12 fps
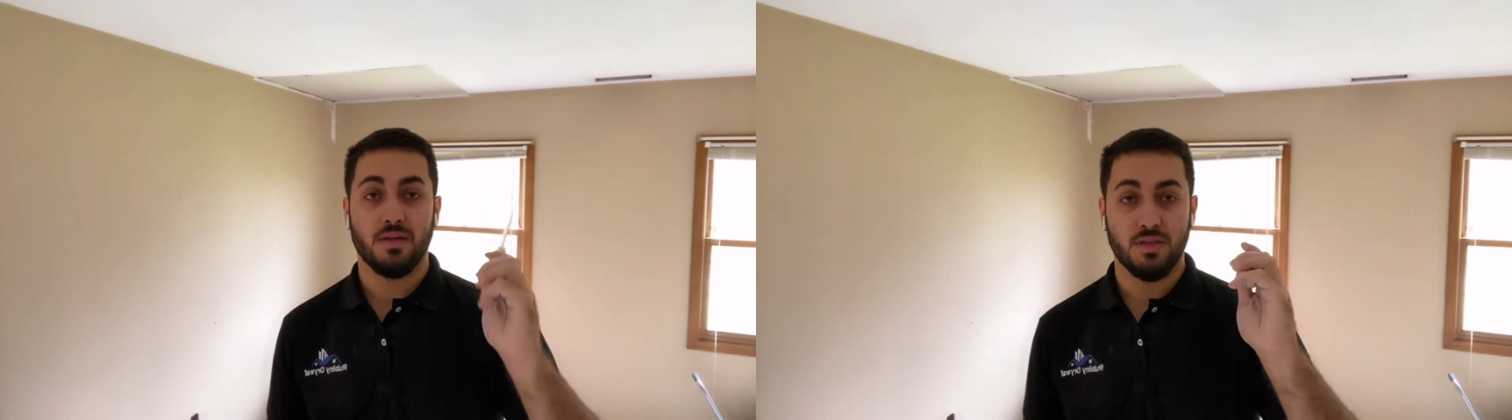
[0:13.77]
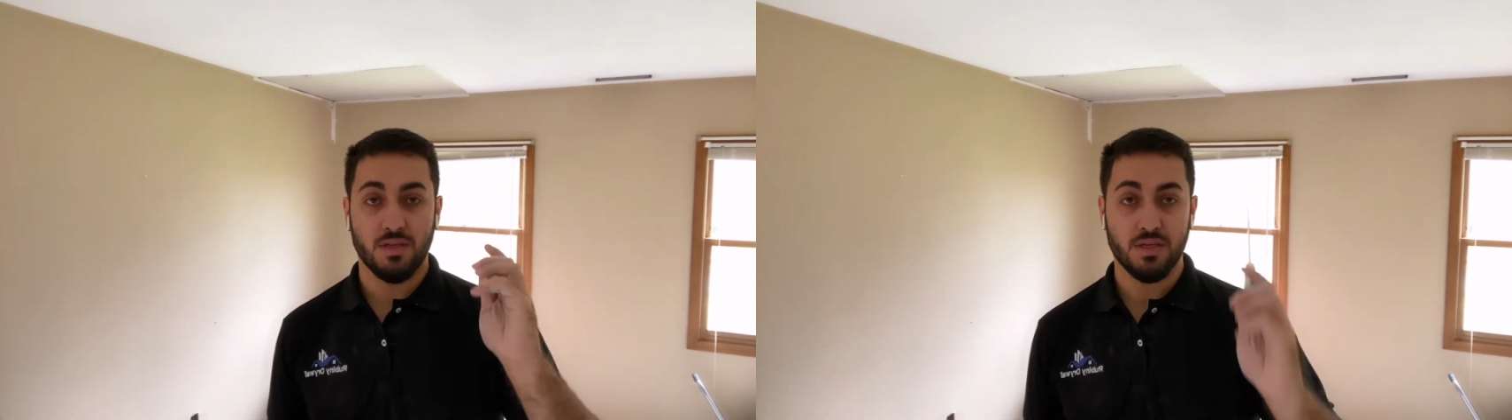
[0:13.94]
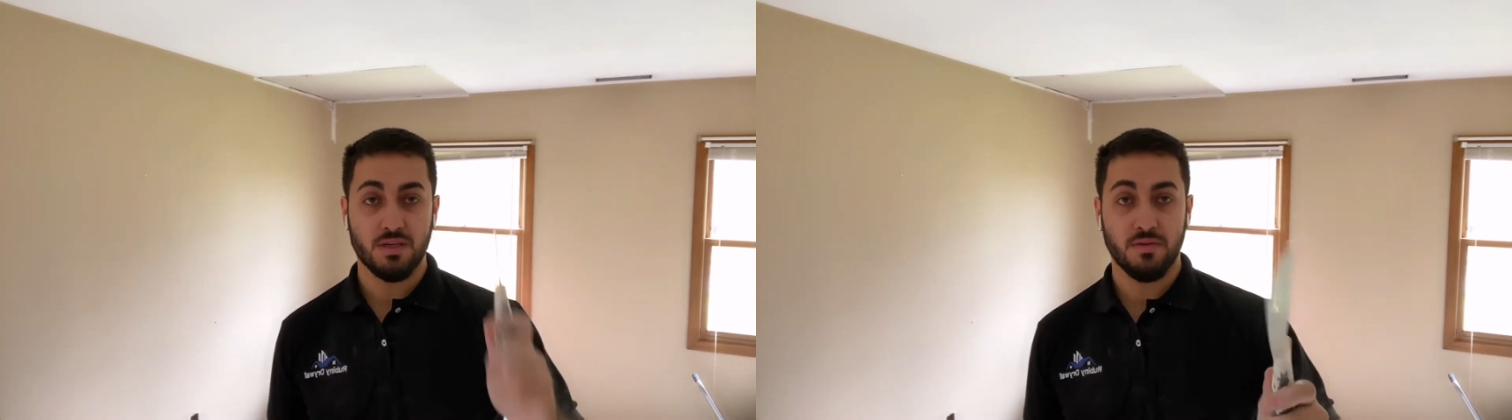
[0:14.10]

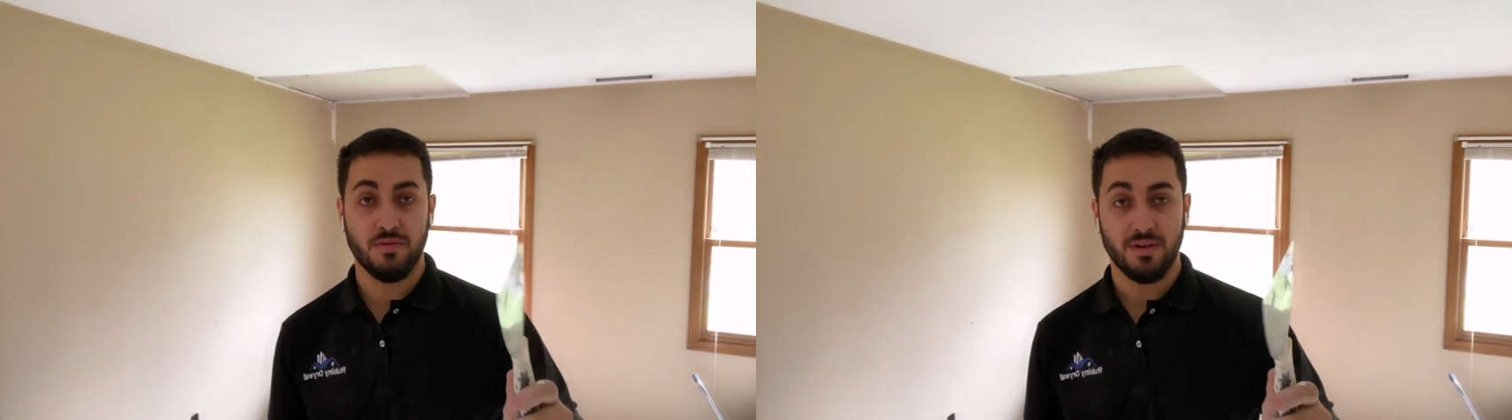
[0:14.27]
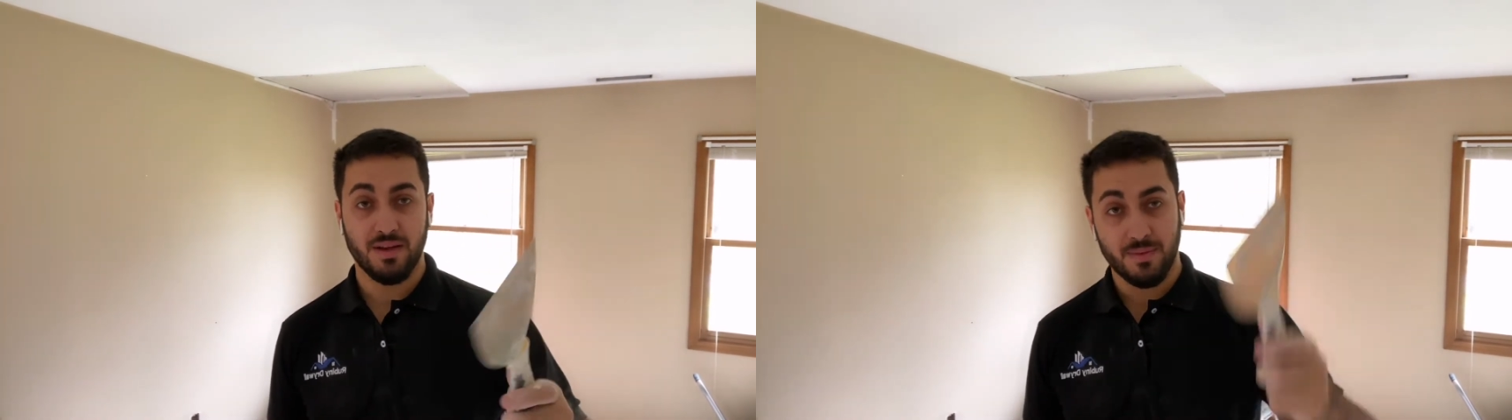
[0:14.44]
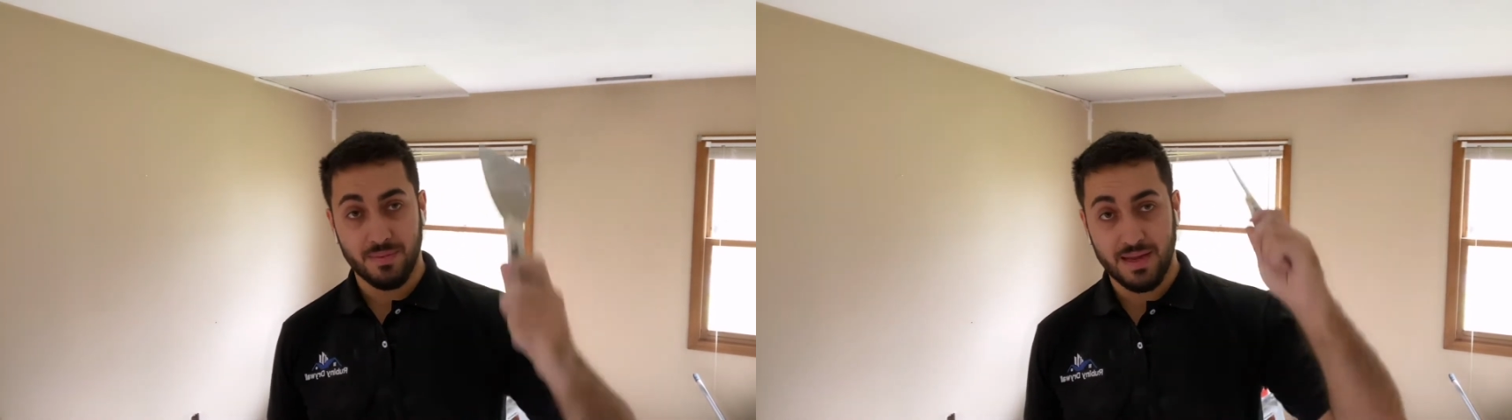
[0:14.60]
just to fill
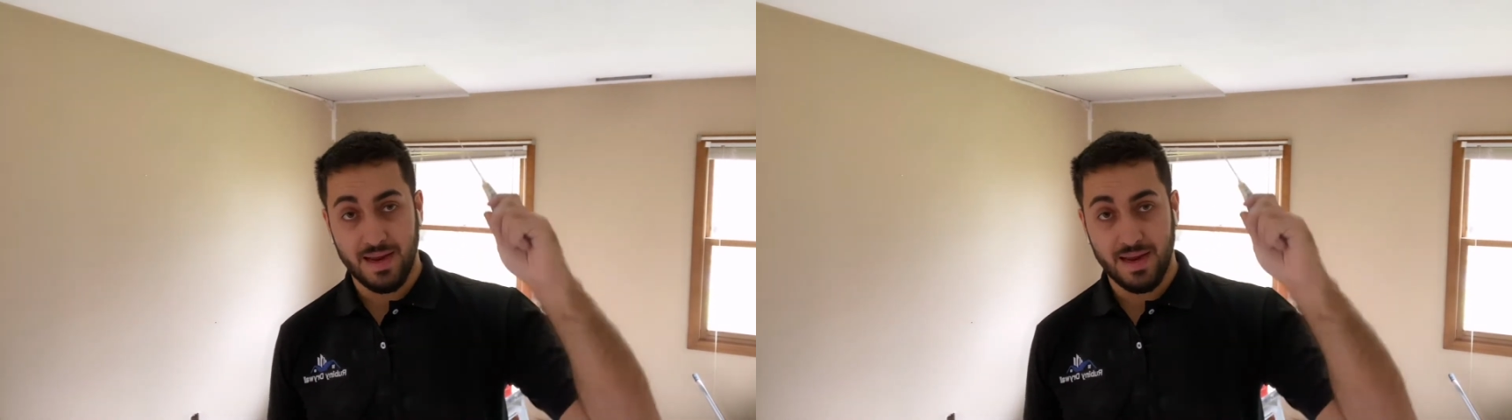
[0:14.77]
up the